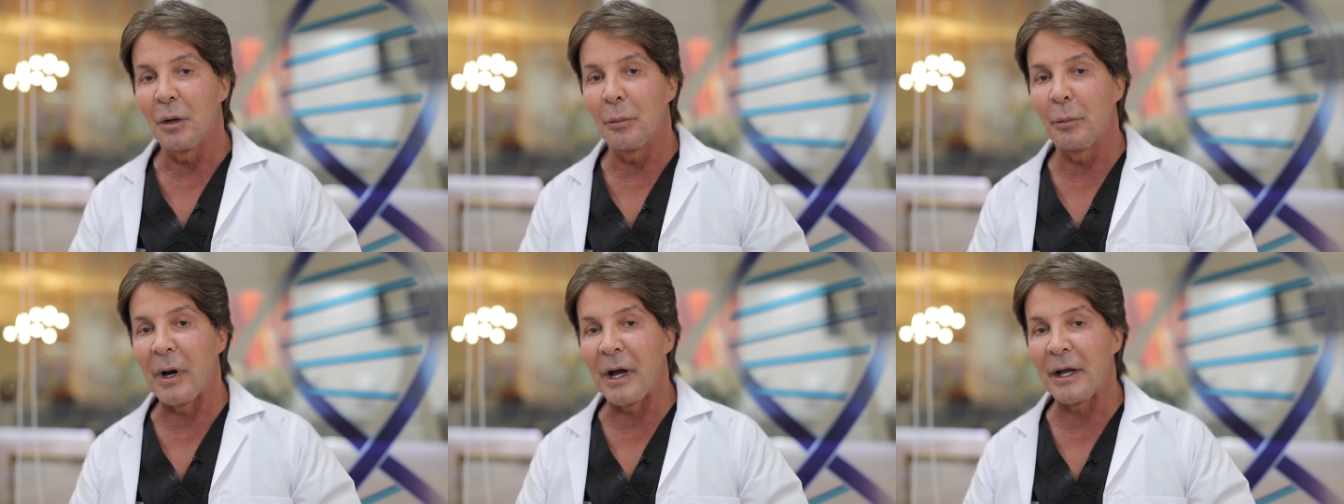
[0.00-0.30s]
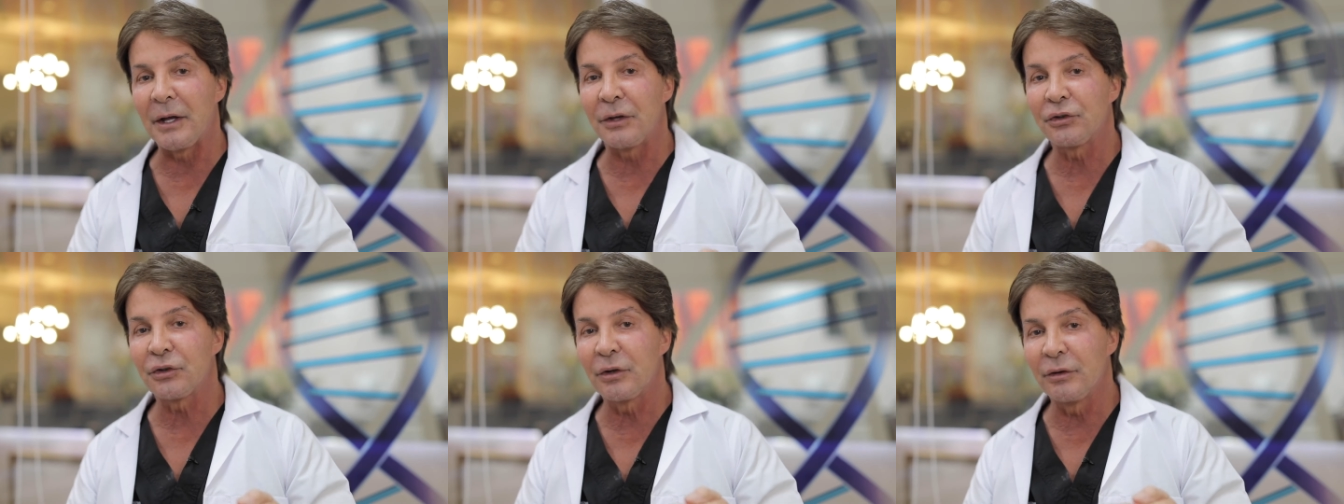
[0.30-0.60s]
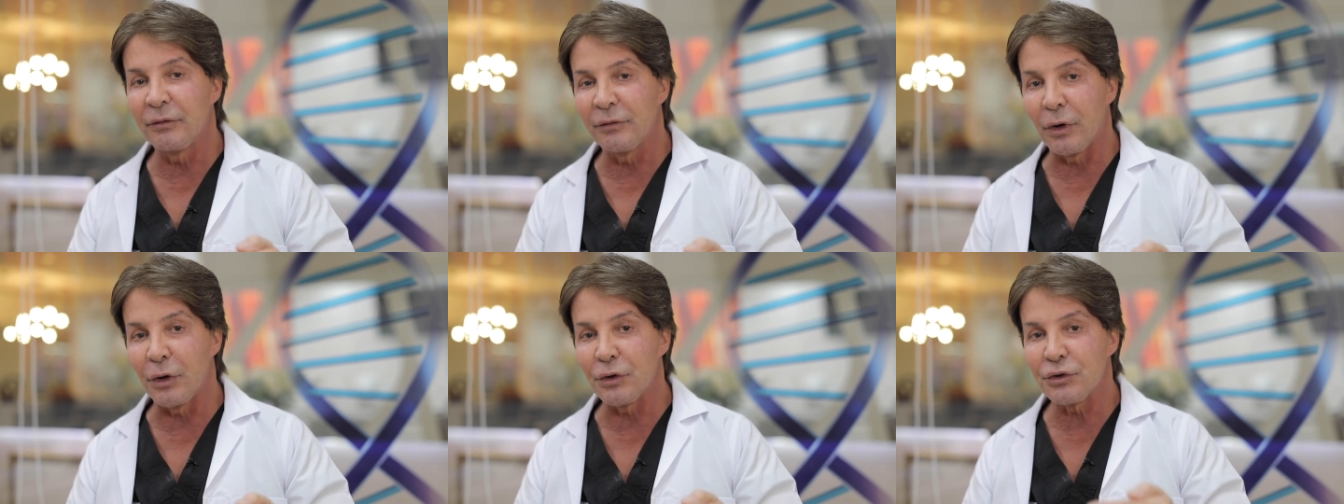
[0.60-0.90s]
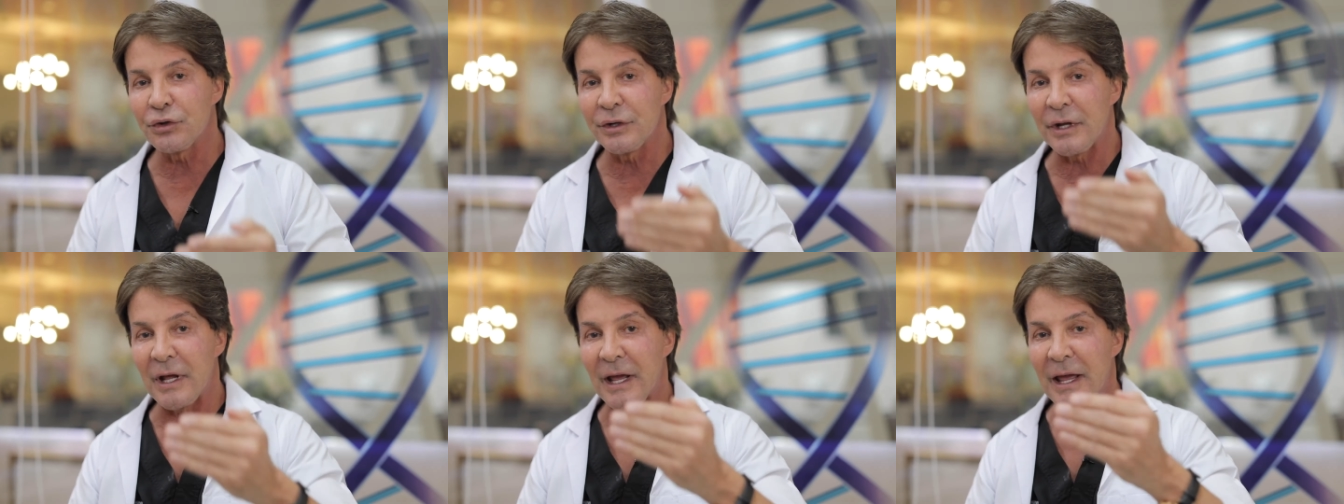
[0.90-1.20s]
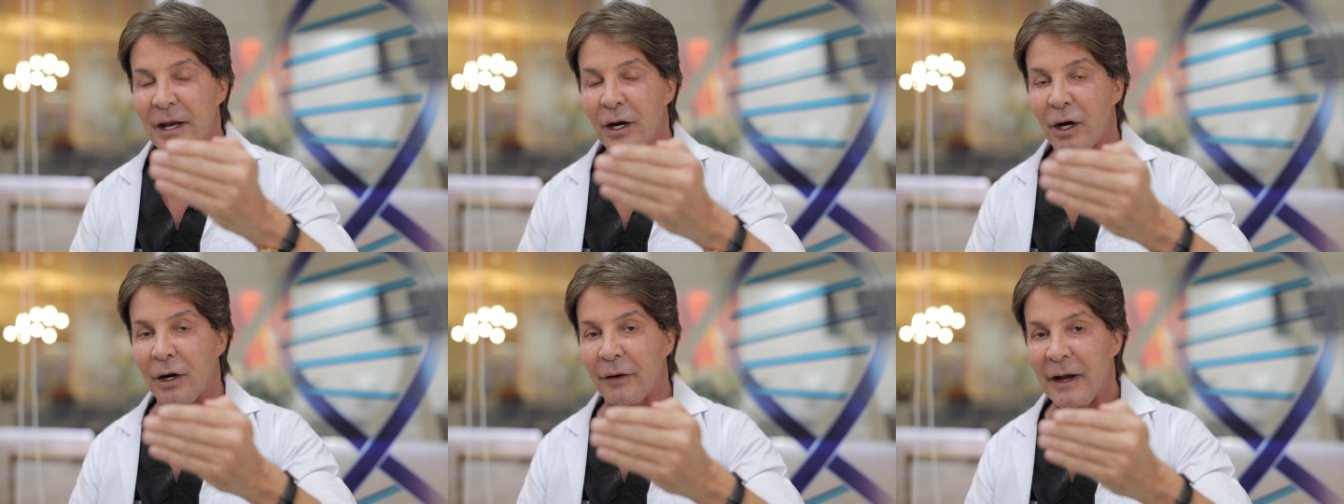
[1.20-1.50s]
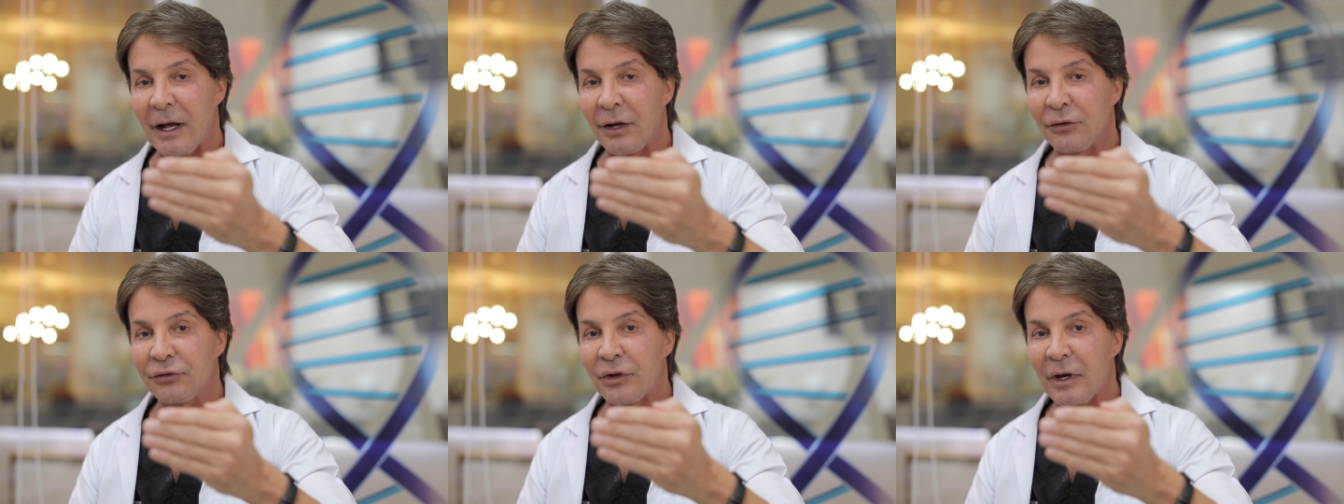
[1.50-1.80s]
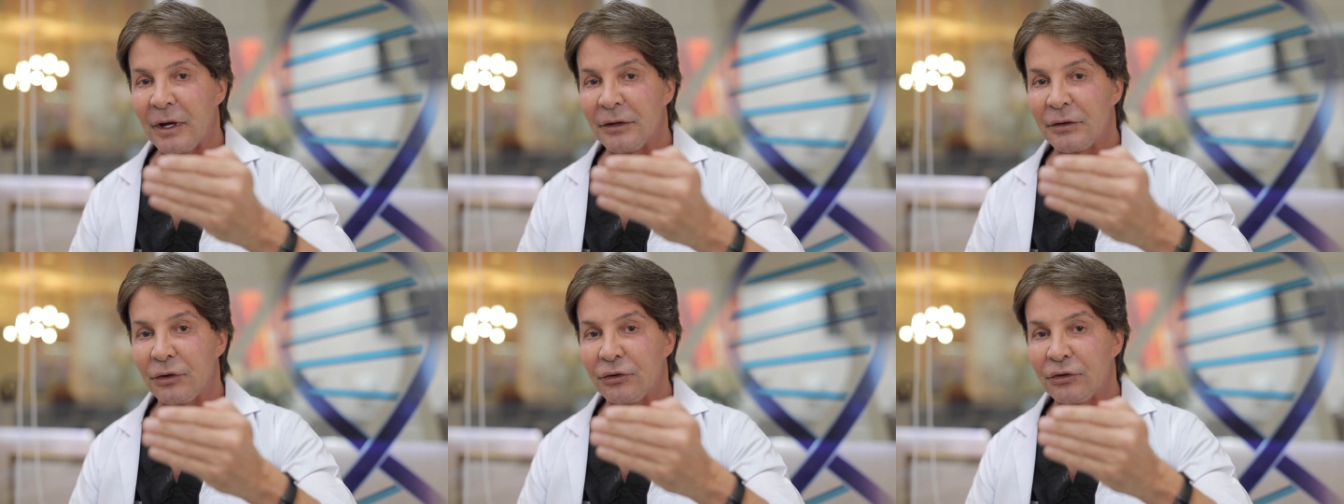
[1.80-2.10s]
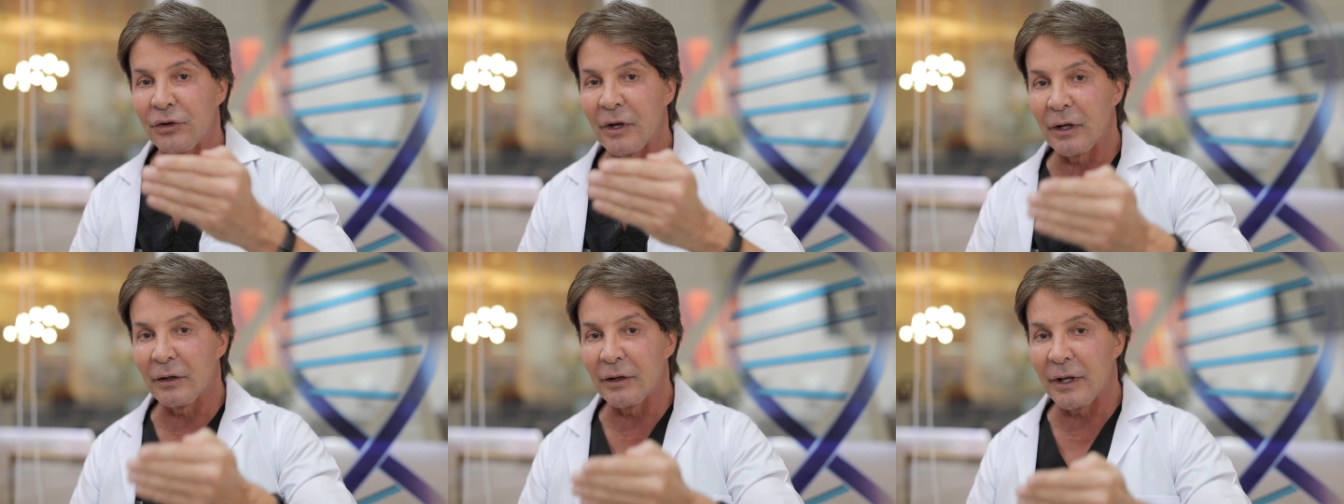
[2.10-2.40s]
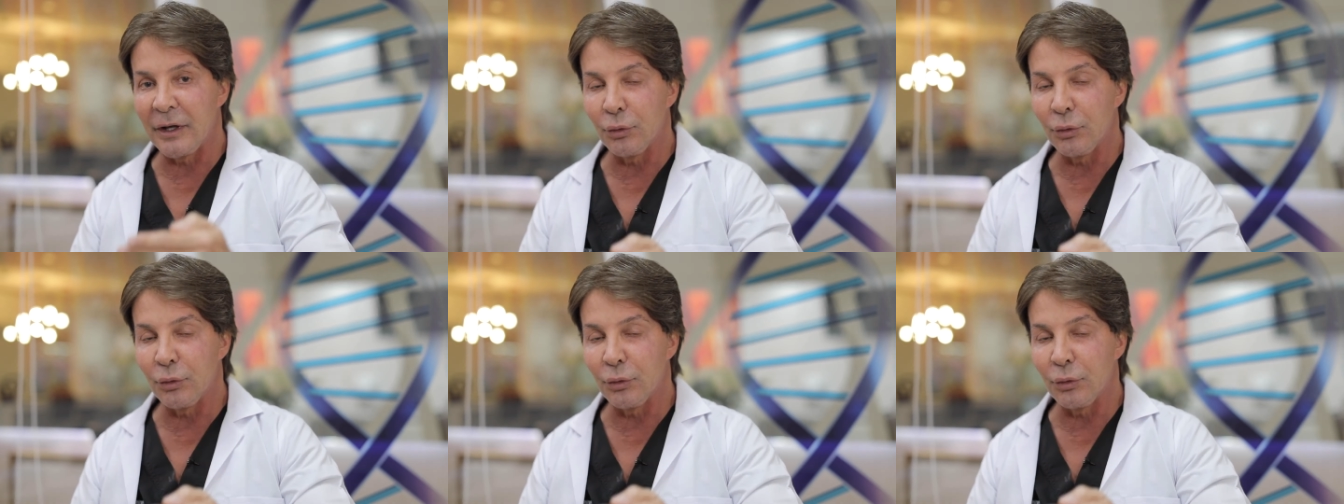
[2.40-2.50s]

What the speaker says: by its conversion to NR outside the cell